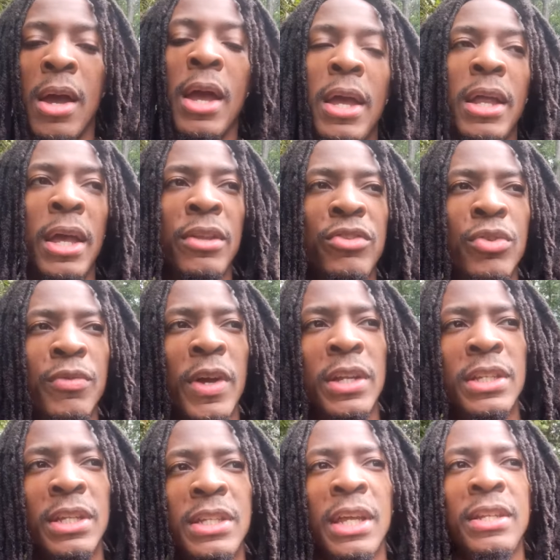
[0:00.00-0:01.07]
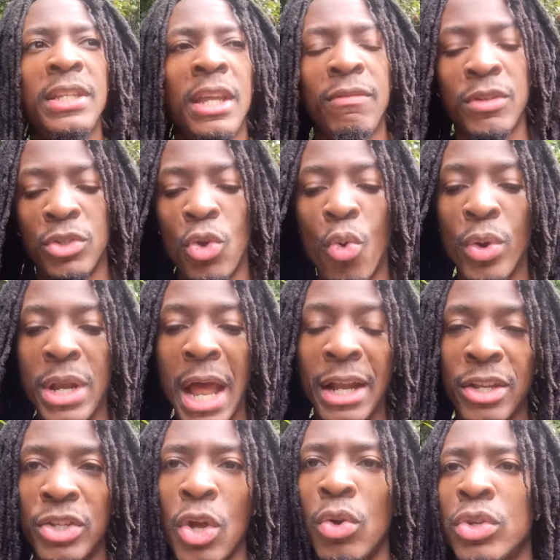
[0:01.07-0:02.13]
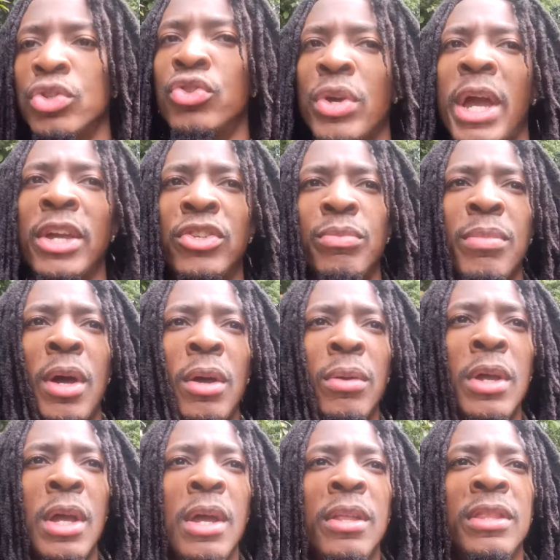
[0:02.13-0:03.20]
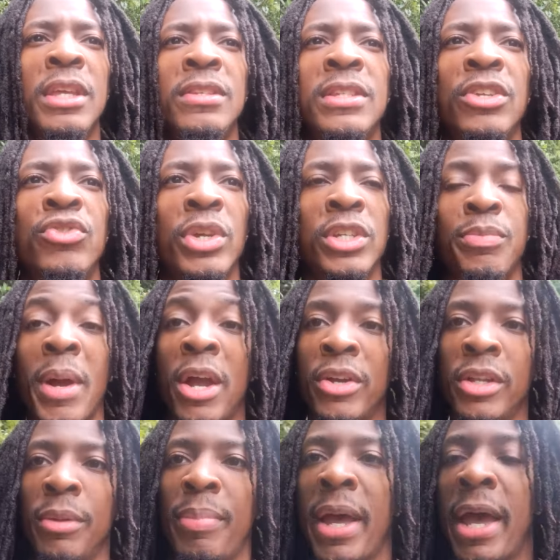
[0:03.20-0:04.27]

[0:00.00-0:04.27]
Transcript: And Gervonta Tank Davis going out and talking trash about things that transpired in the